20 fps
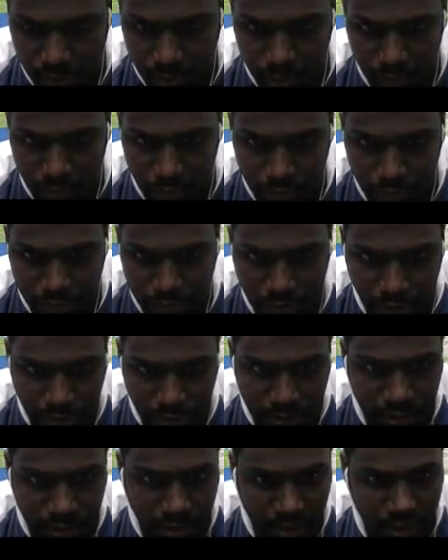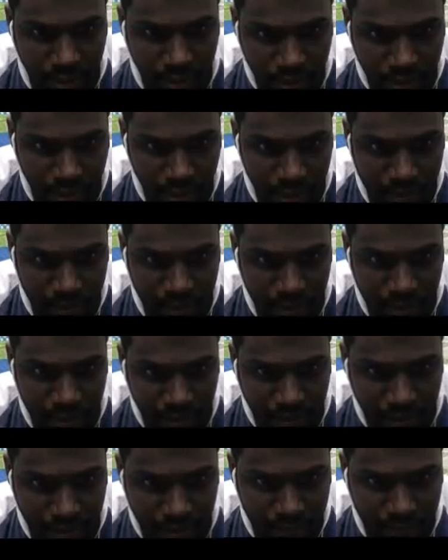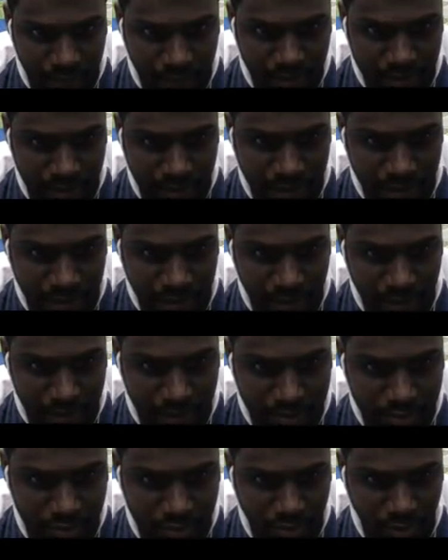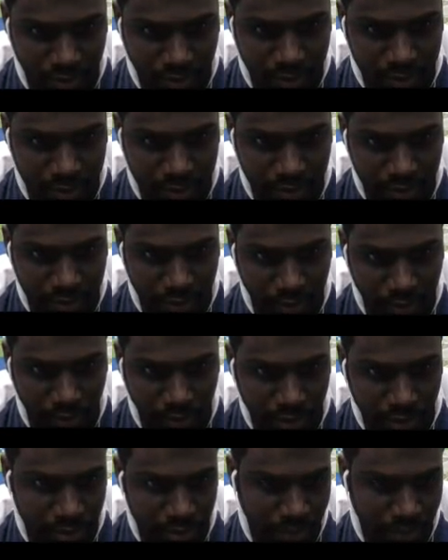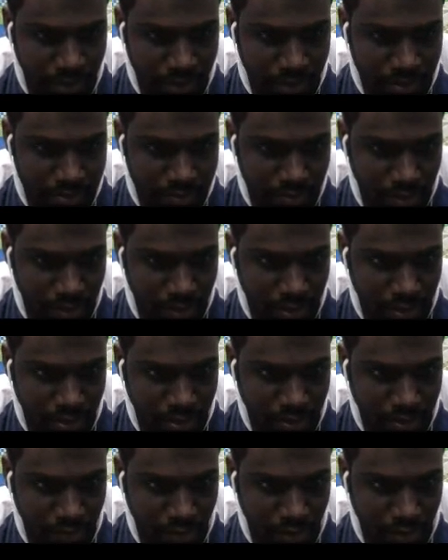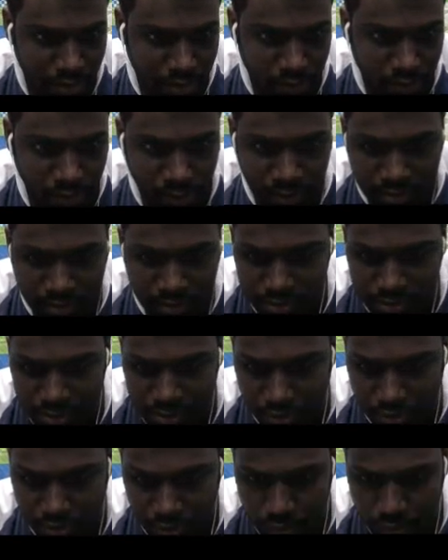Moving on, again given that A squared into 1 minus 1 equal to 1 0.